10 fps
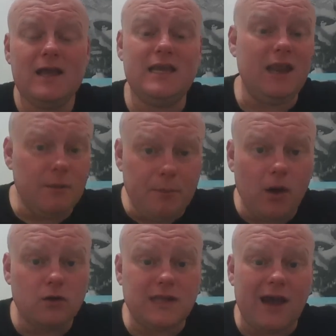Get the
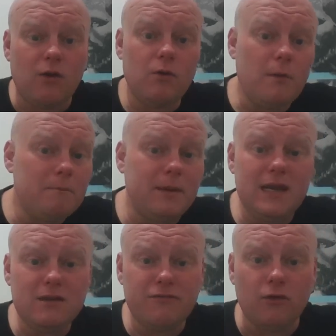ball down,
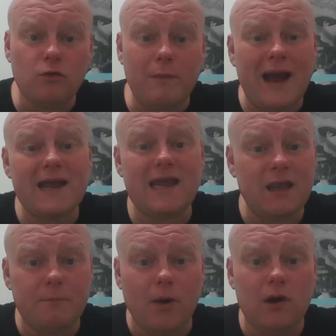beat the fullback, get
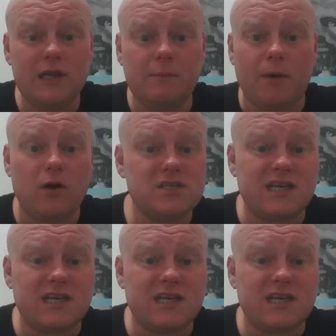the ball in the box.